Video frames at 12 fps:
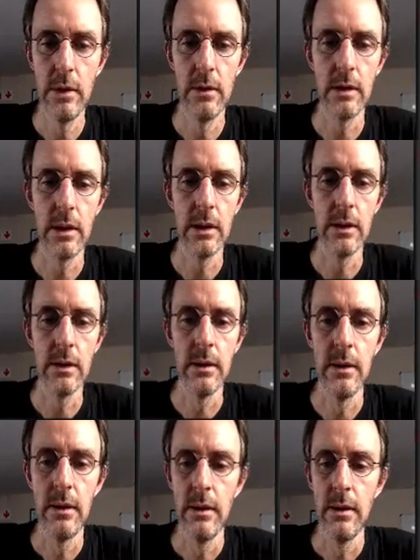Okay.
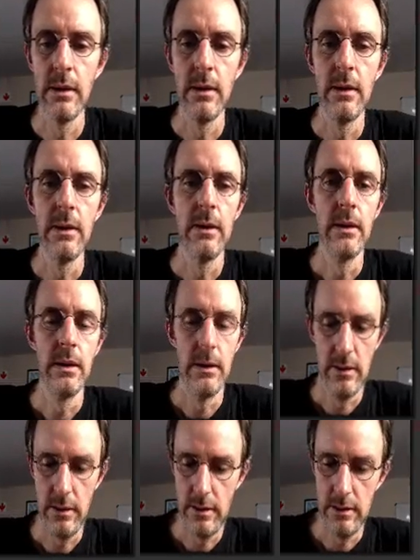
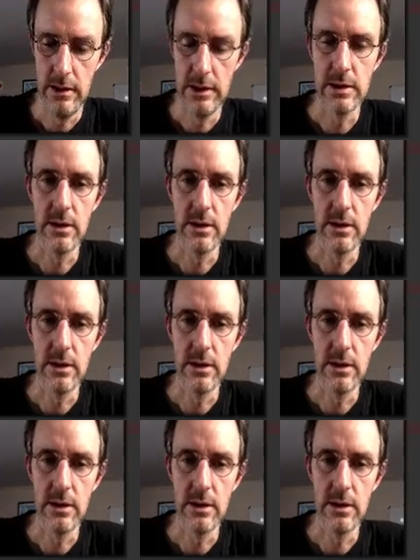And let's